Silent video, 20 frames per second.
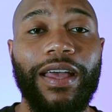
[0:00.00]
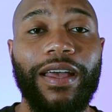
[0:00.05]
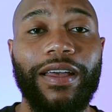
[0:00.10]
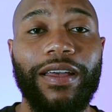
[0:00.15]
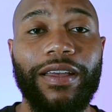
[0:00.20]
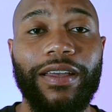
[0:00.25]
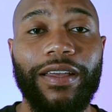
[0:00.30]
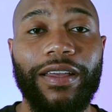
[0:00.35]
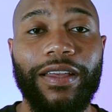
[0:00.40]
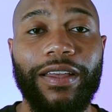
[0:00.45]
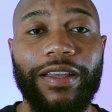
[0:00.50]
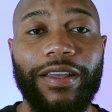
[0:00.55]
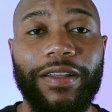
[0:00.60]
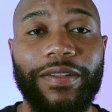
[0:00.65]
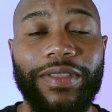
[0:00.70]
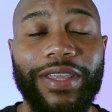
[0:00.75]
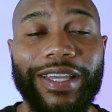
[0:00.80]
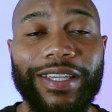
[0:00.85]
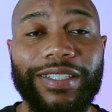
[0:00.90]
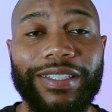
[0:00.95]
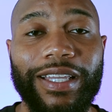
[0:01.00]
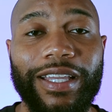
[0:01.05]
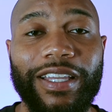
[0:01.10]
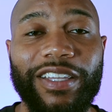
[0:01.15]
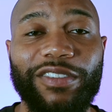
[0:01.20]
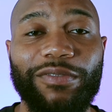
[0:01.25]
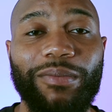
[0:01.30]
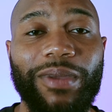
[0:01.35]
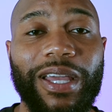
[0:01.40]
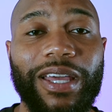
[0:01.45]
that
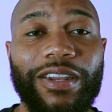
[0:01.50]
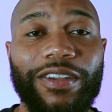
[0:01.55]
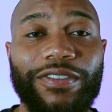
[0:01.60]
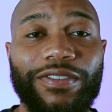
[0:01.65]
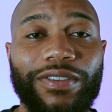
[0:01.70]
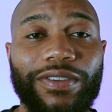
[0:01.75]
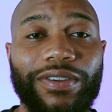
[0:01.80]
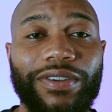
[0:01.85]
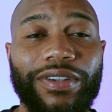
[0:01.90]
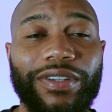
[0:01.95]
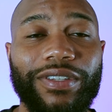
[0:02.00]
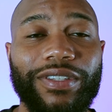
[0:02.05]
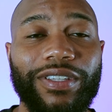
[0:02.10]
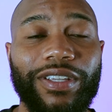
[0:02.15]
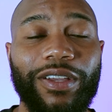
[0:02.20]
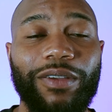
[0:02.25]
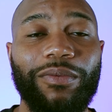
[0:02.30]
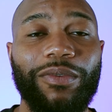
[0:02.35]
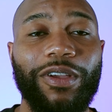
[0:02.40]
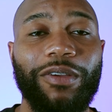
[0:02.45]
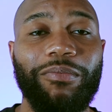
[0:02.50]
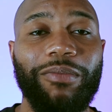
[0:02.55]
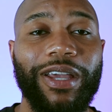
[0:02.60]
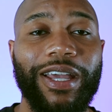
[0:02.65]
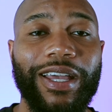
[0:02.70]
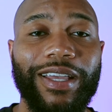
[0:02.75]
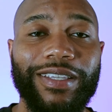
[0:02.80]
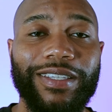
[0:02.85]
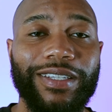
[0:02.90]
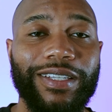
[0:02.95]
Stage Manager in some
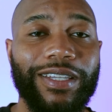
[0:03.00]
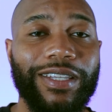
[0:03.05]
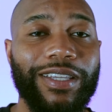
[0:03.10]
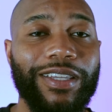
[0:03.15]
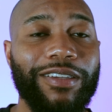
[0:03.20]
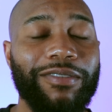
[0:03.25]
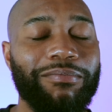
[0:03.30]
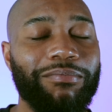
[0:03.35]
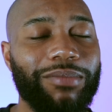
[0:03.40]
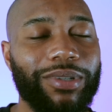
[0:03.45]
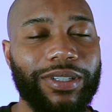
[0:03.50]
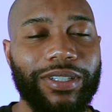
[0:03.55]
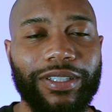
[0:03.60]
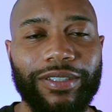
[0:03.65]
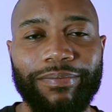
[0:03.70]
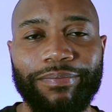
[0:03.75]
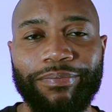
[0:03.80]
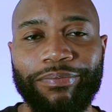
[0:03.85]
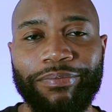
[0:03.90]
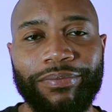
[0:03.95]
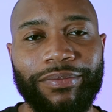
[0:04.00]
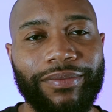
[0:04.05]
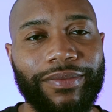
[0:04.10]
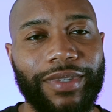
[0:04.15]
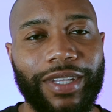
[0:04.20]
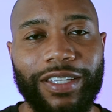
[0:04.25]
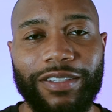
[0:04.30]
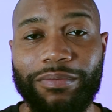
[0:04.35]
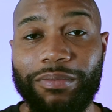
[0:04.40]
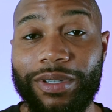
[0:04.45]
capacity, but
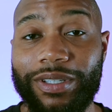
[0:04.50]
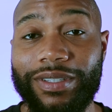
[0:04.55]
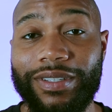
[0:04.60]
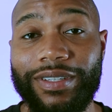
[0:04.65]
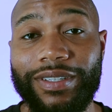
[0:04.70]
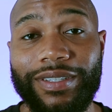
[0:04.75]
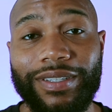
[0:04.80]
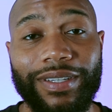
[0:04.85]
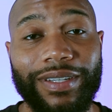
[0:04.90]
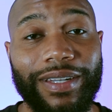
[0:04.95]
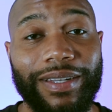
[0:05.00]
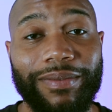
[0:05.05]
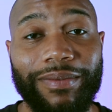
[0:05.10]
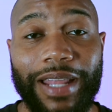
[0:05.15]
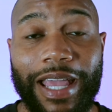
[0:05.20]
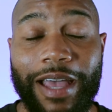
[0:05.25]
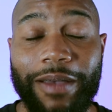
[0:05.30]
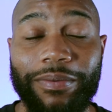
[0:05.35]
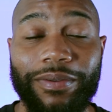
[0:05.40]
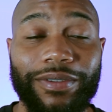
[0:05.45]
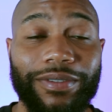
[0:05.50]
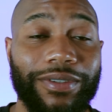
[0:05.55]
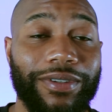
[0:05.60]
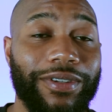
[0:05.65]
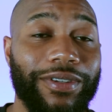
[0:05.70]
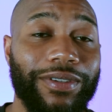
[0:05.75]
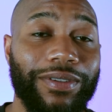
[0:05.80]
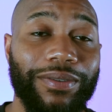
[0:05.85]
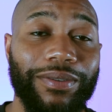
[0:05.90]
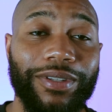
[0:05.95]
that's business and Apple's
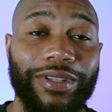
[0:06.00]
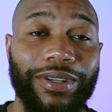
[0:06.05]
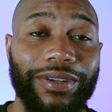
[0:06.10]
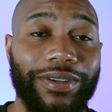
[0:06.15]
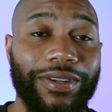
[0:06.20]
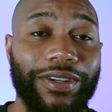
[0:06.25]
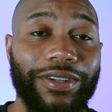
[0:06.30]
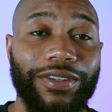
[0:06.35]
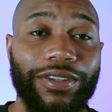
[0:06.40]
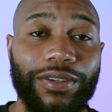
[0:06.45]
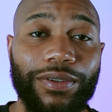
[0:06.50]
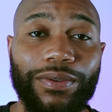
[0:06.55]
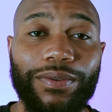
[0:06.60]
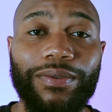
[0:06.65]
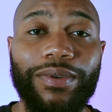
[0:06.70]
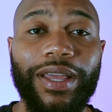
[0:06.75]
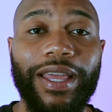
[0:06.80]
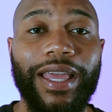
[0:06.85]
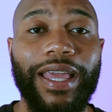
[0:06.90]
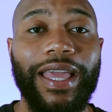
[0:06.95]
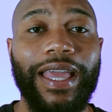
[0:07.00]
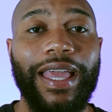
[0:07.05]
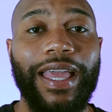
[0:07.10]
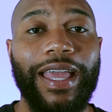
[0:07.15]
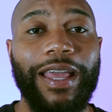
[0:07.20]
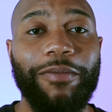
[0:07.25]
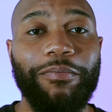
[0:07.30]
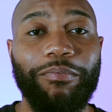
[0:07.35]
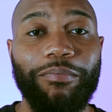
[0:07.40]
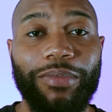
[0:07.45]
gonna do what they're gonna do.
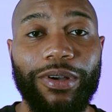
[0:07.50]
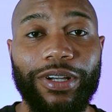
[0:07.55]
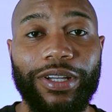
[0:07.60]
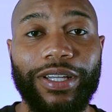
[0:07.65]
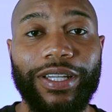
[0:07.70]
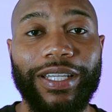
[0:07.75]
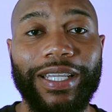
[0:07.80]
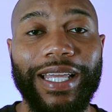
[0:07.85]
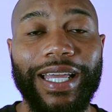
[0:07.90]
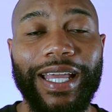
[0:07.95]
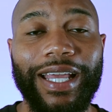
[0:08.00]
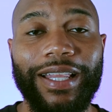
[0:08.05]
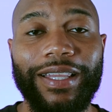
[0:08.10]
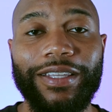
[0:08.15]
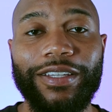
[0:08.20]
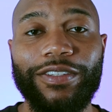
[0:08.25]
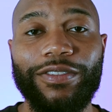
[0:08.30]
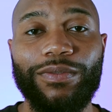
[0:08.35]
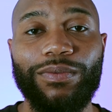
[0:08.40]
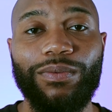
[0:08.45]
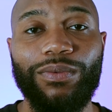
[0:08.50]
But at least